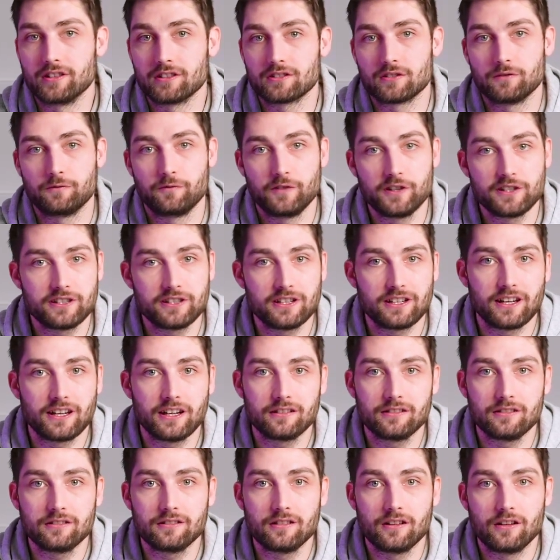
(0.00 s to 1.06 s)

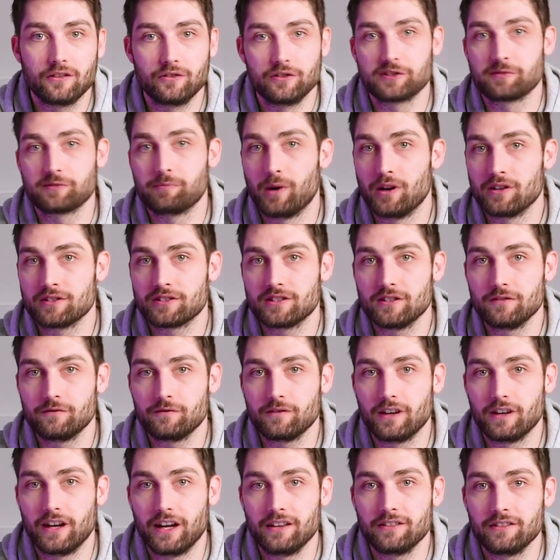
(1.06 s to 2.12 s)
sophisticated, responsive,
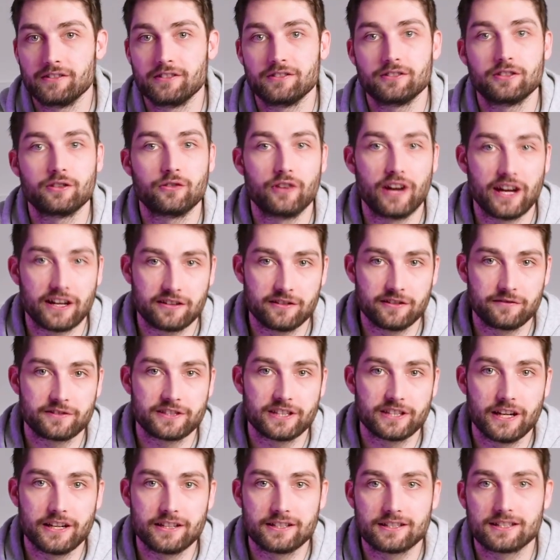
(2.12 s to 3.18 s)
and interactive
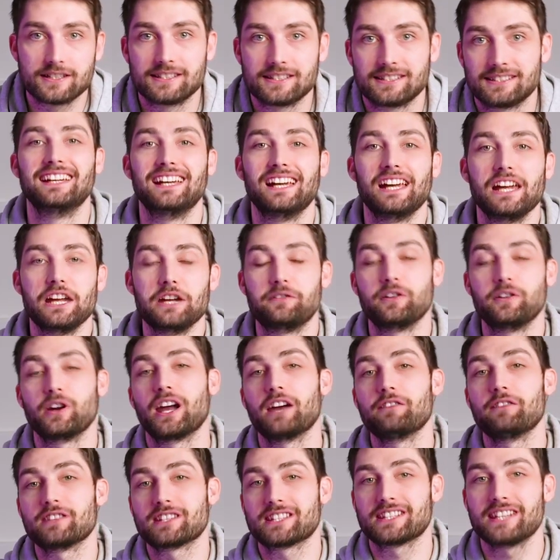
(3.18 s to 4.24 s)
sites. If you
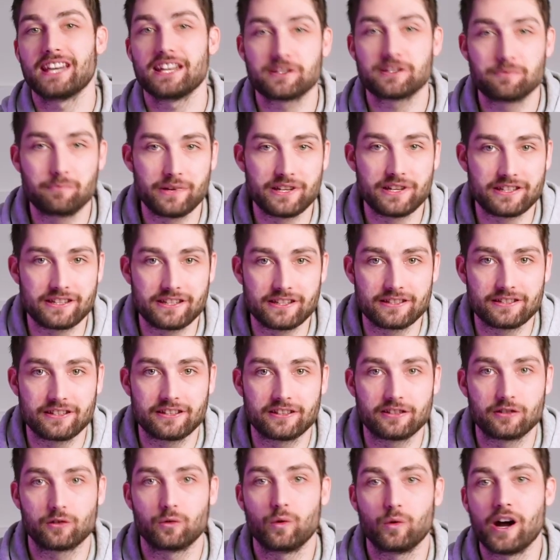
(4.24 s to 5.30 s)
have a SaaS business that
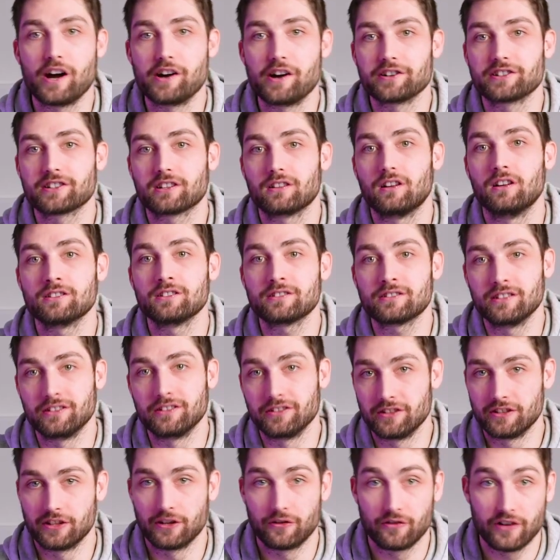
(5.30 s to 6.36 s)
requires constant
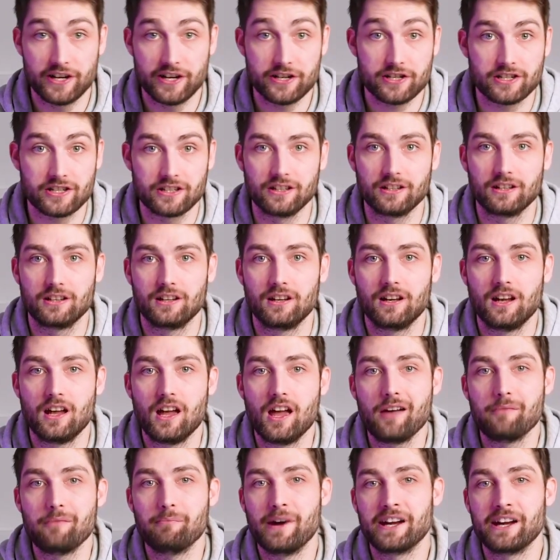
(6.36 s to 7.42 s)
iteration,
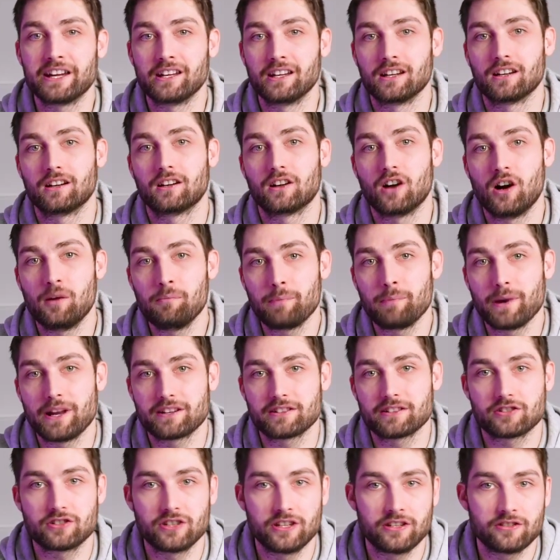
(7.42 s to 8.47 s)
making complex
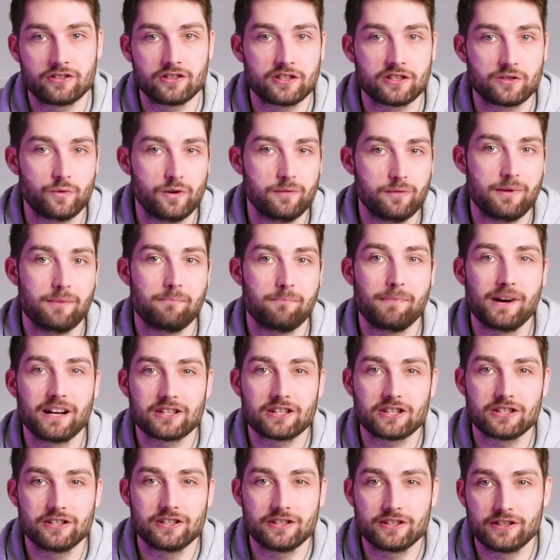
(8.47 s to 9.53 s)
changes will be
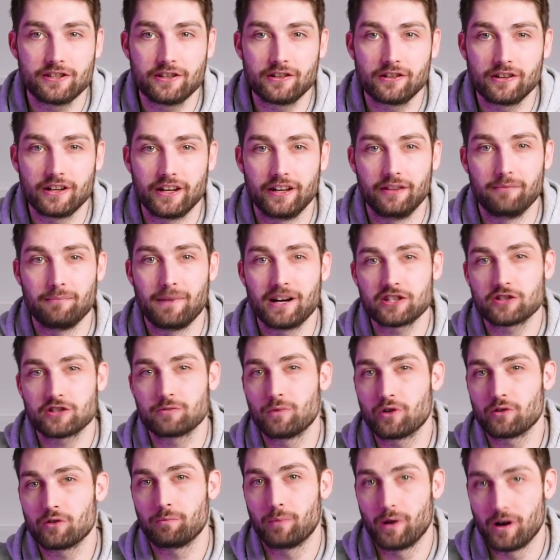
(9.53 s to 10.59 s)
much easier and much
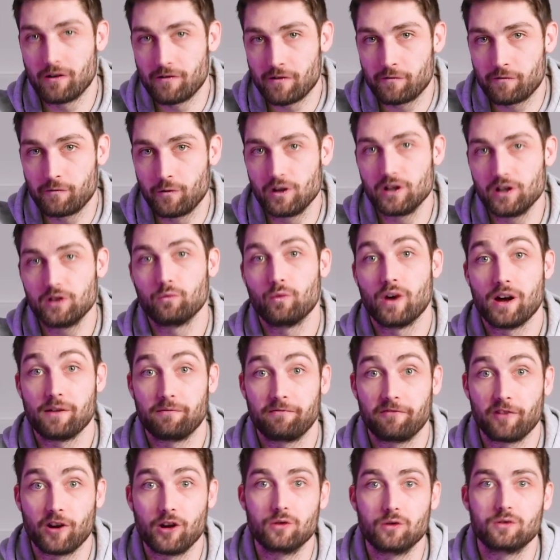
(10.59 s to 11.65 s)
more powerful in
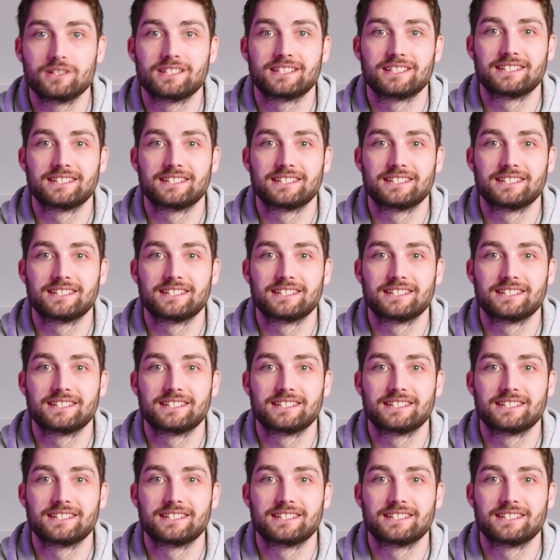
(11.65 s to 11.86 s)
Webflow.